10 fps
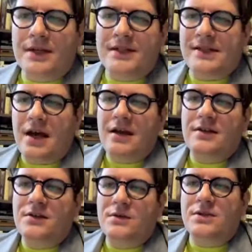he's cut
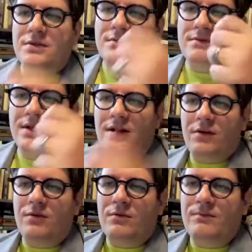into his you
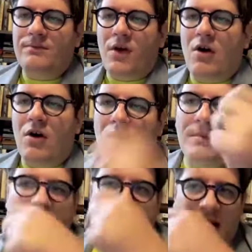know
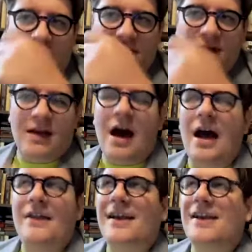arm and he's cut into the
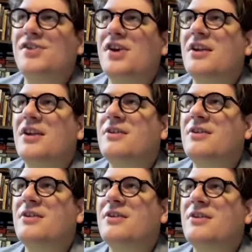eye that got shot up
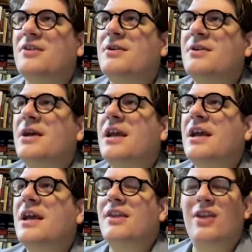
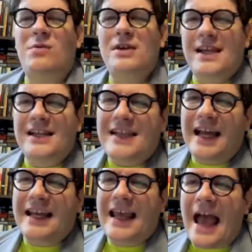and they're like
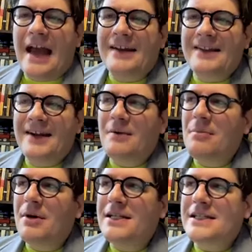was that a dead cat
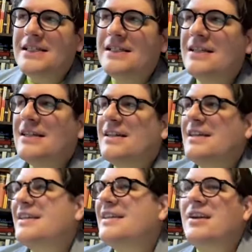in there buddy
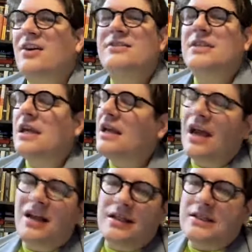you know it's like
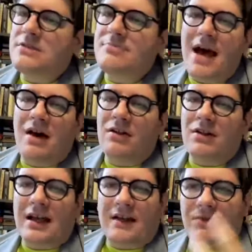the smell
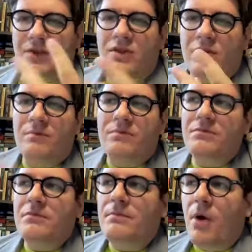like the, the
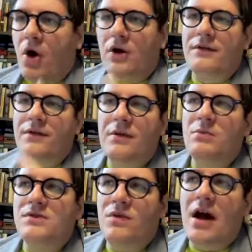part of him was
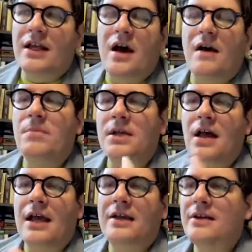rotting up but
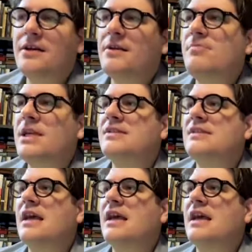like being said